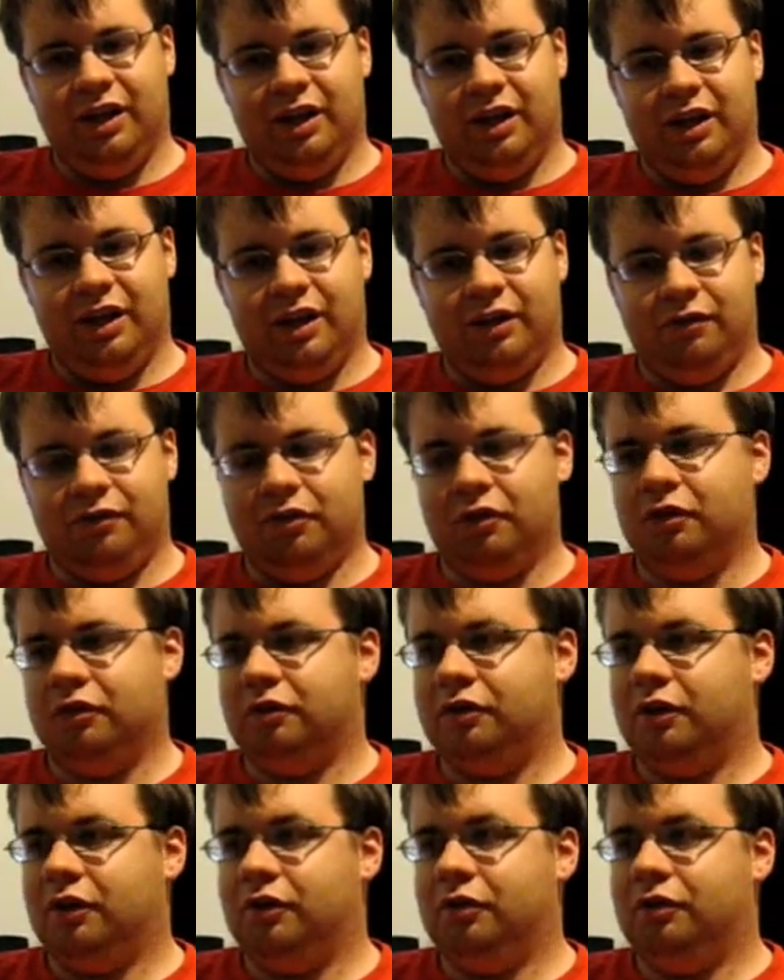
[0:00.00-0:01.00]
And for those of
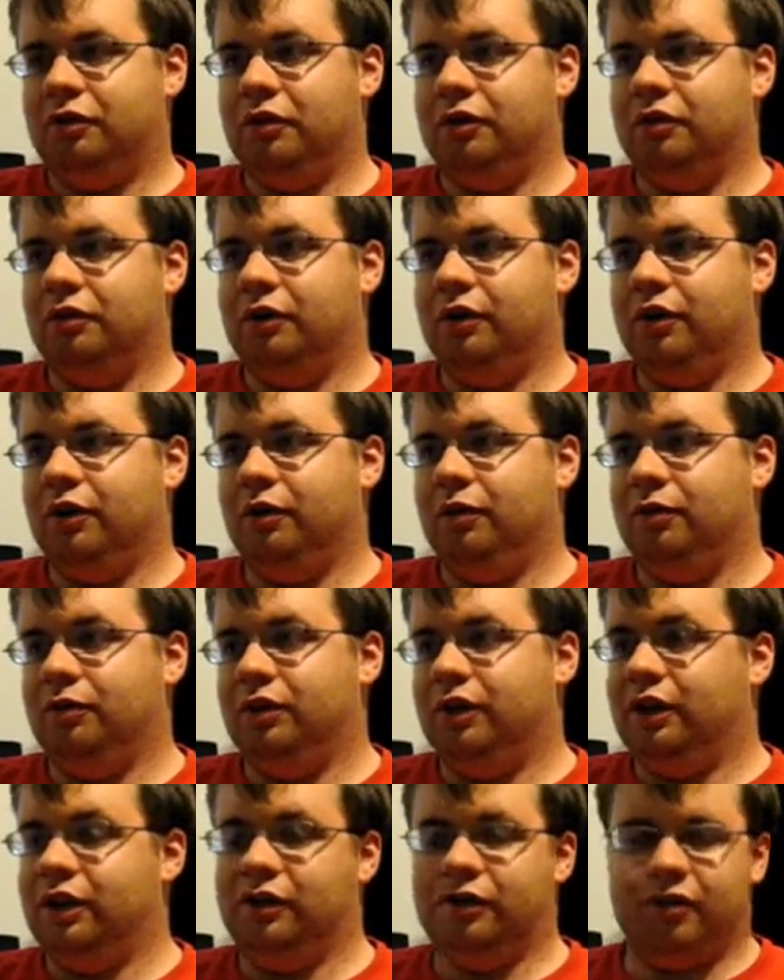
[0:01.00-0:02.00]
y'all who don't know,
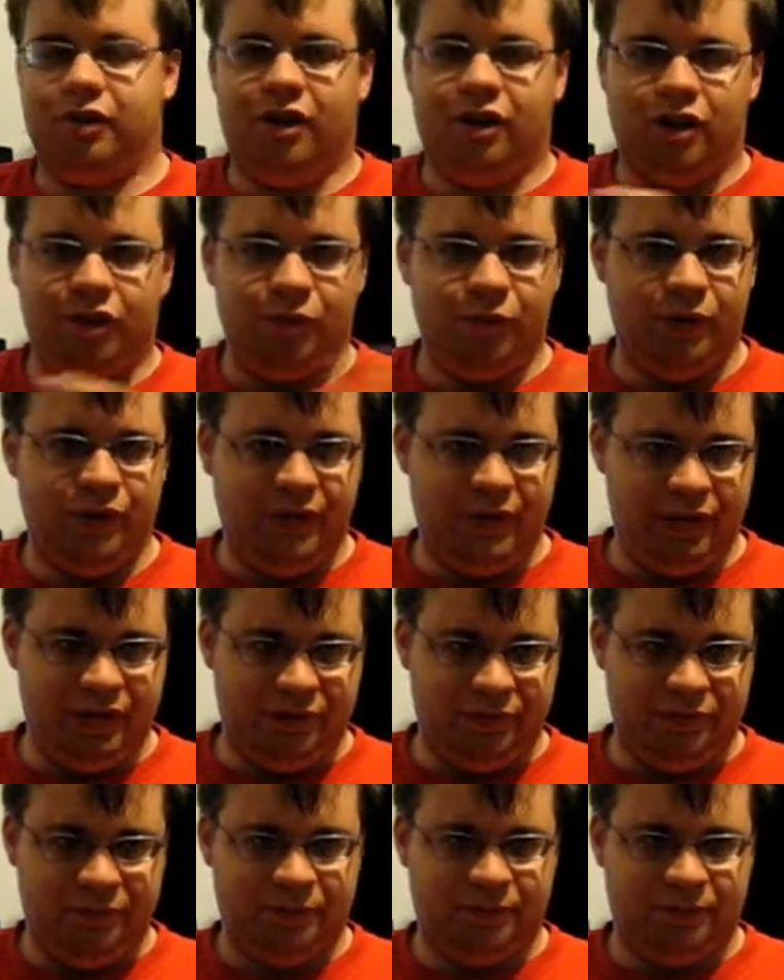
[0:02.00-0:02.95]
it is Halloween.